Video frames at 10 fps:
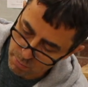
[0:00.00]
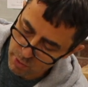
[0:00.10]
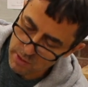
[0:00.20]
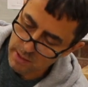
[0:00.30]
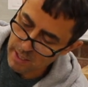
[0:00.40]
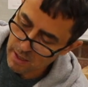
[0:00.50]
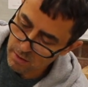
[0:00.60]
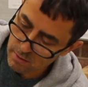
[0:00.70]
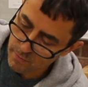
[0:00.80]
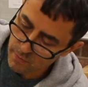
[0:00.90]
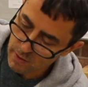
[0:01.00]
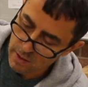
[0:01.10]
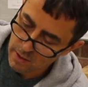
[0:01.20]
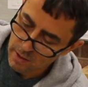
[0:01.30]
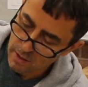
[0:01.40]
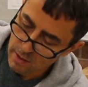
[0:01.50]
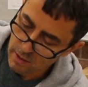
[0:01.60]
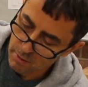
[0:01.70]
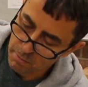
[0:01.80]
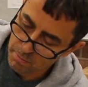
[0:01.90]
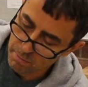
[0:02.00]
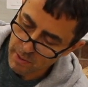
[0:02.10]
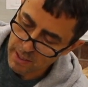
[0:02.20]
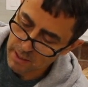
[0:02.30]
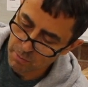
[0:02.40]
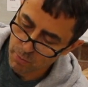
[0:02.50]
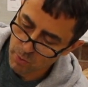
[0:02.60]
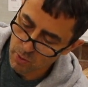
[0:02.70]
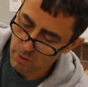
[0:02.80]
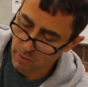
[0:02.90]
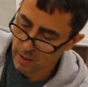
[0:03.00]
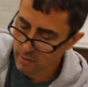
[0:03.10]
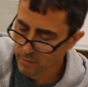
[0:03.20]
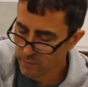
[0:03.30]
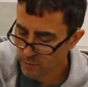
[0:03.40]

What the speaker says: push it down, it'll bind up really well.